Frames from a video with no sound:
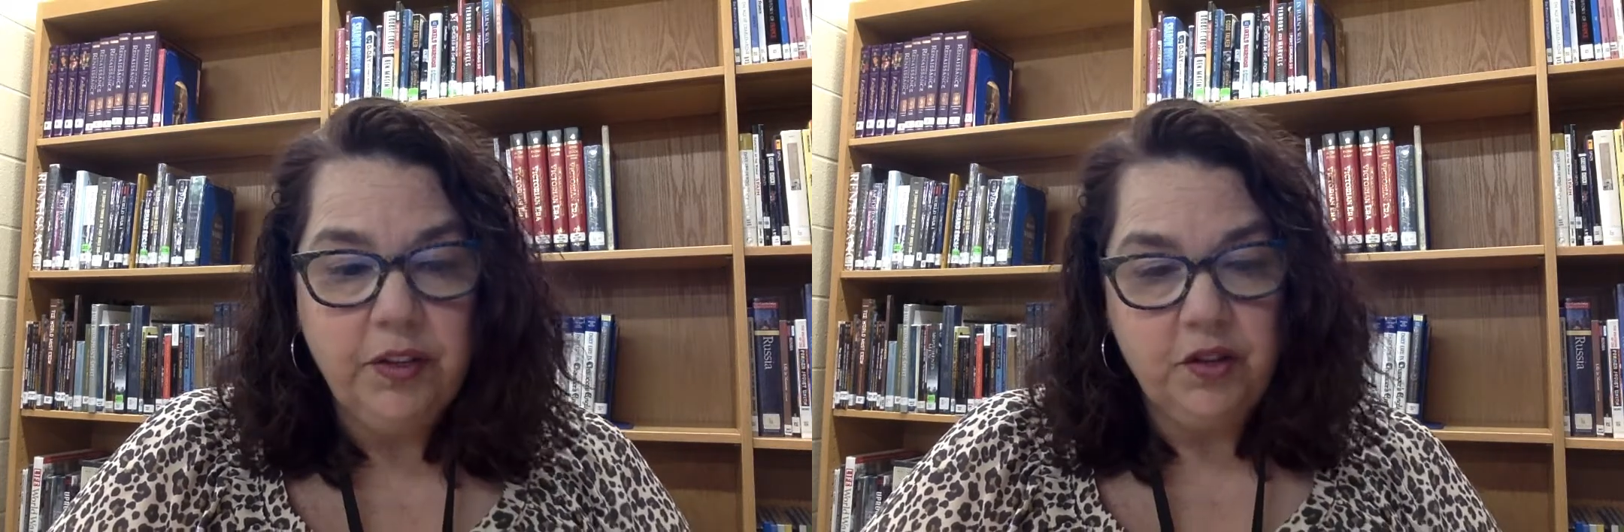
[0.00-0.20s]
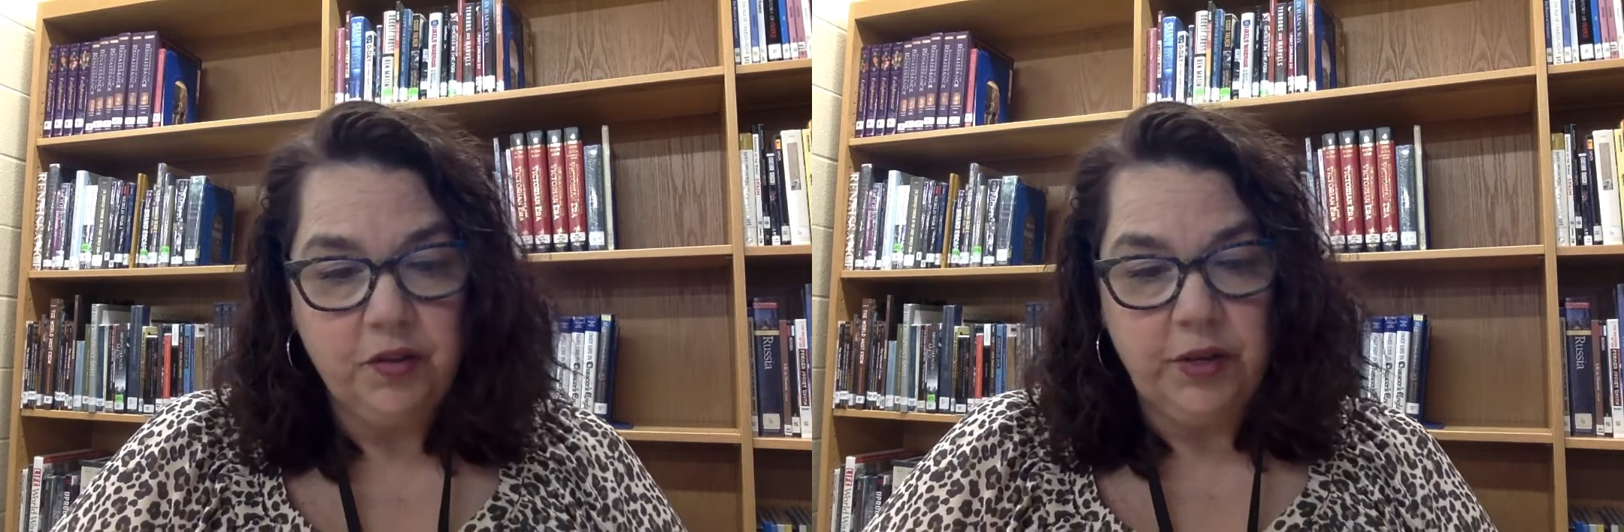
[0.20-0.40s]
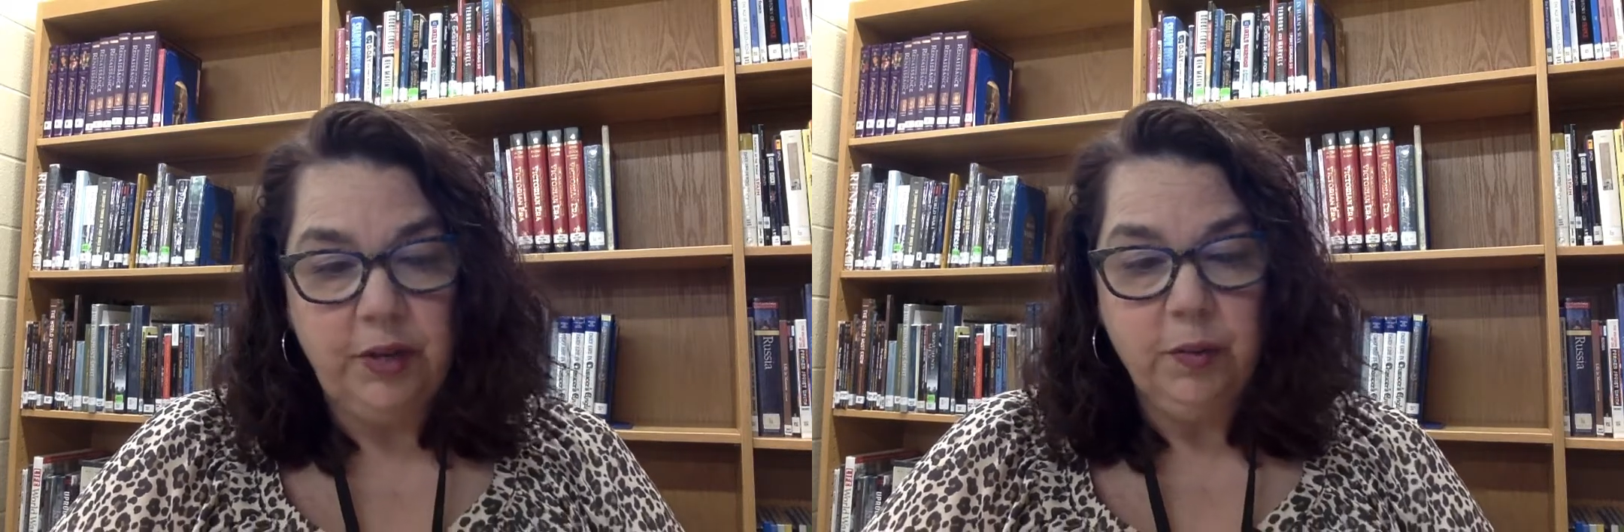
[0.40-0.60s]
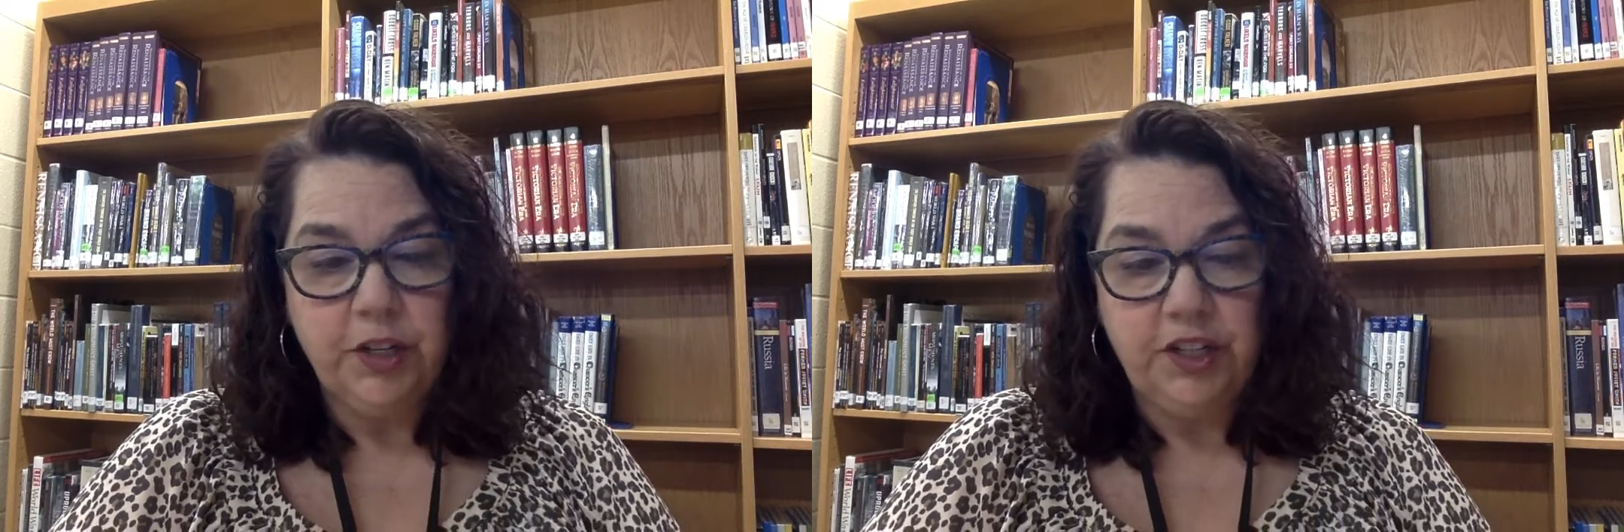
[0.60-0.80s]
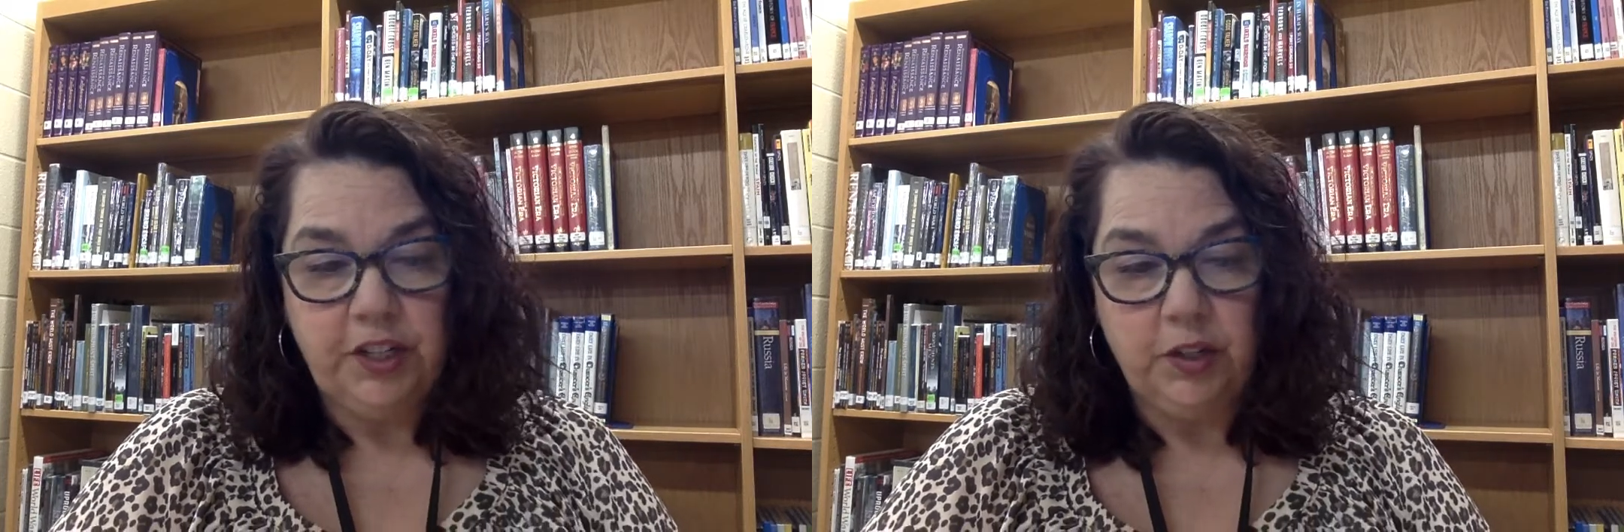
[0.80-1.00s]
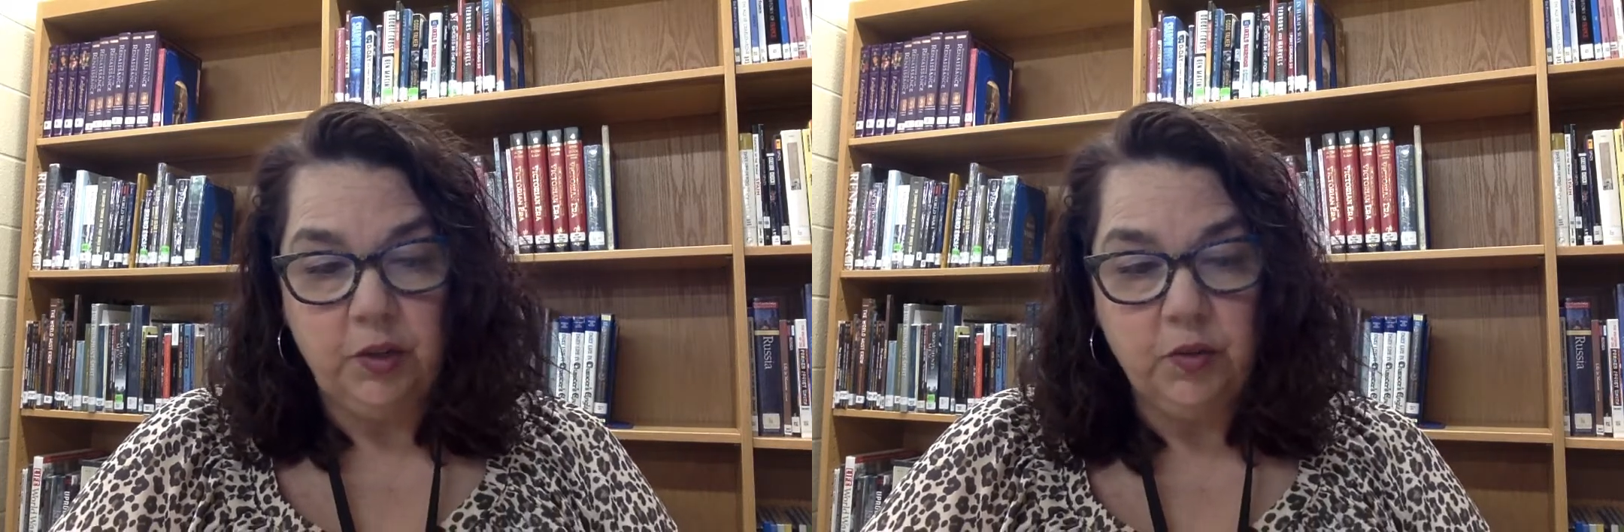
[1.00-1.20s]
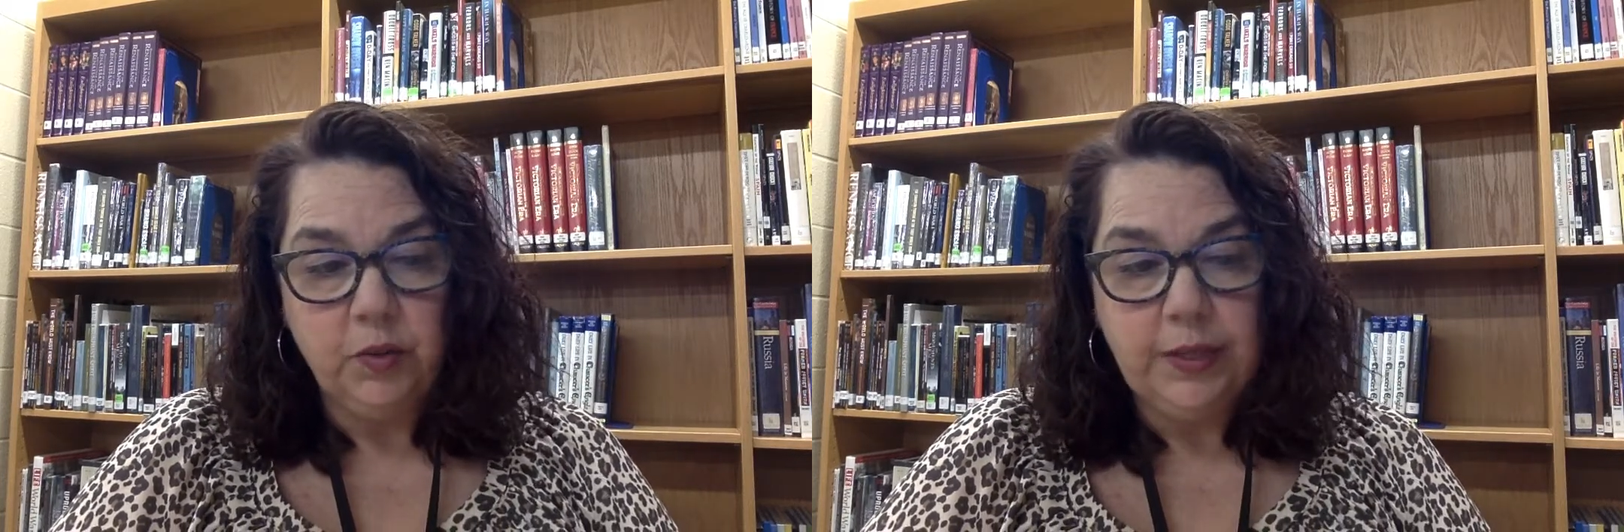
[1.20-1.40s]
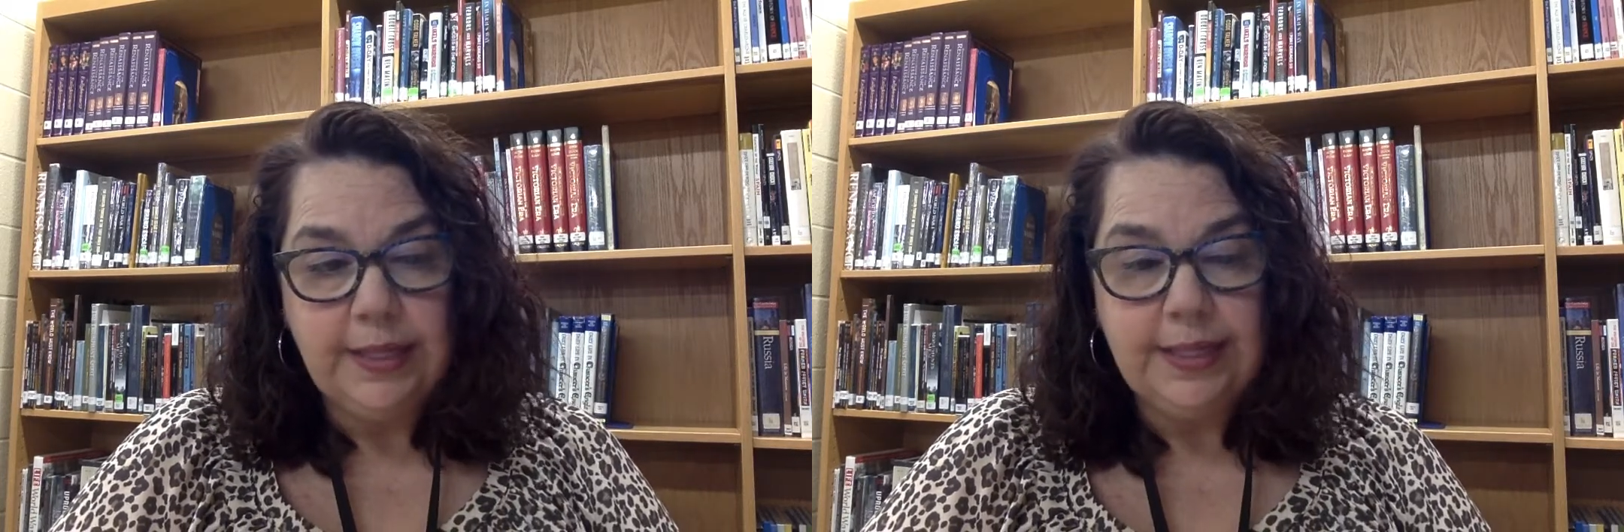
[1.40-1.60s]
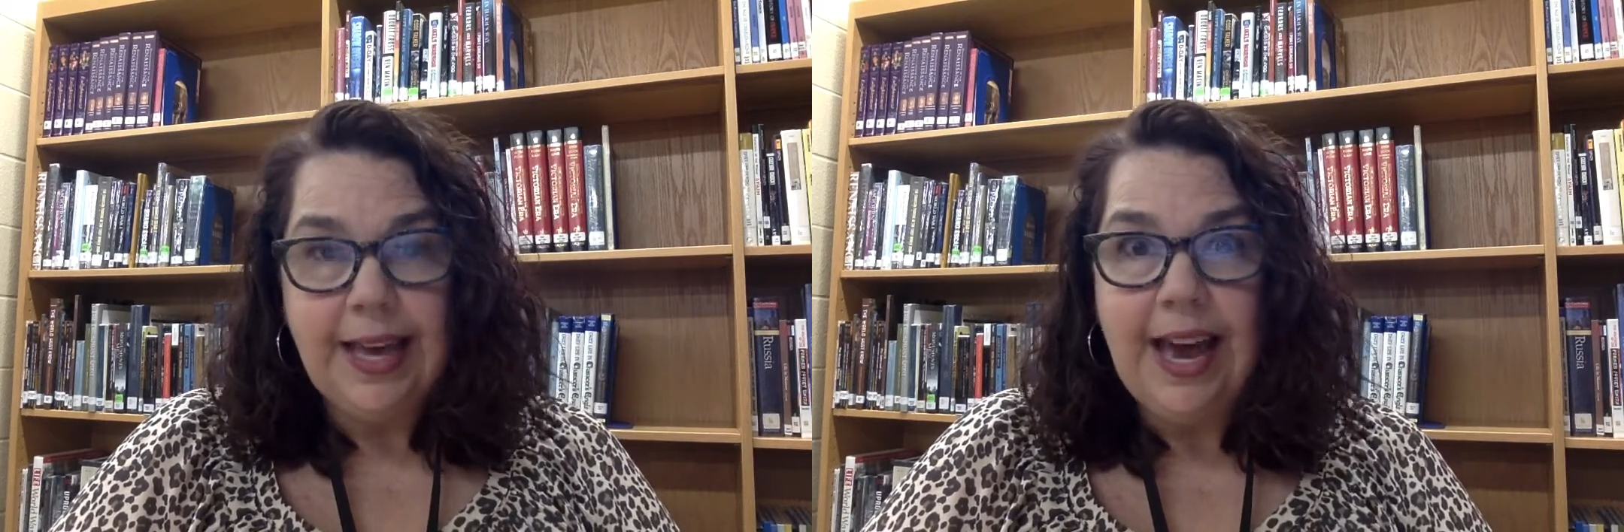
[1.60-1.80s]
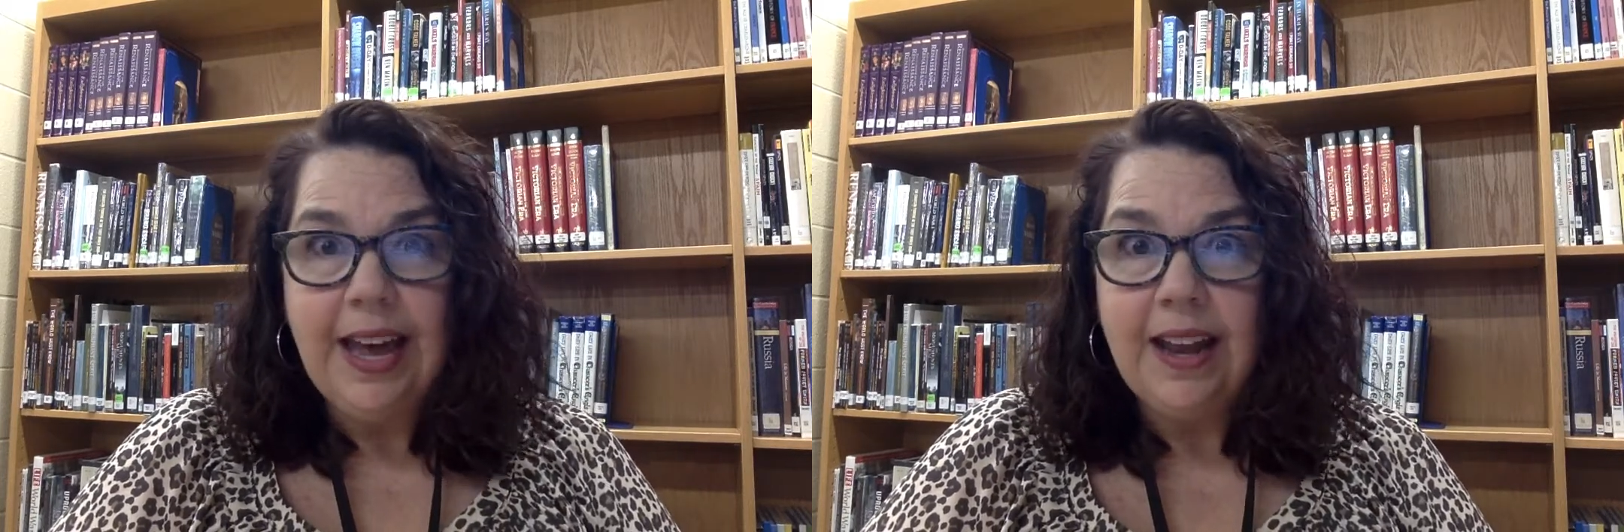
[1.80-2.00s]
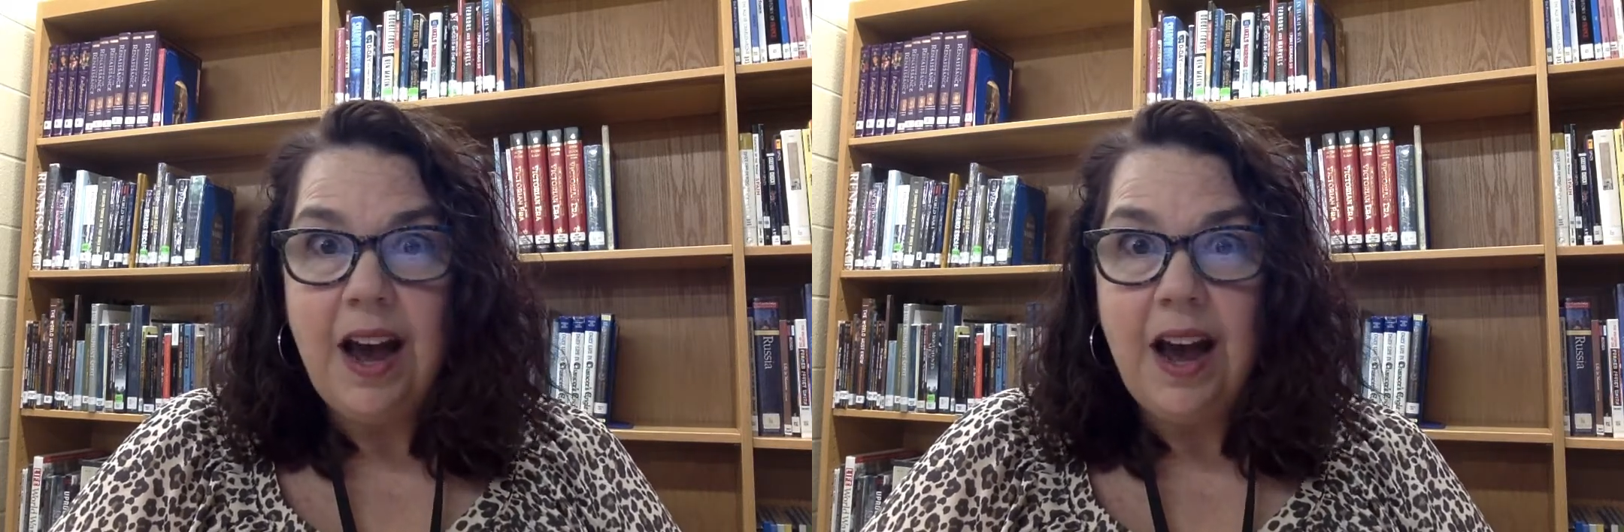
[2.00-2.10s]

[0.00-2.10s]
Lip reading: tree where she usually sat,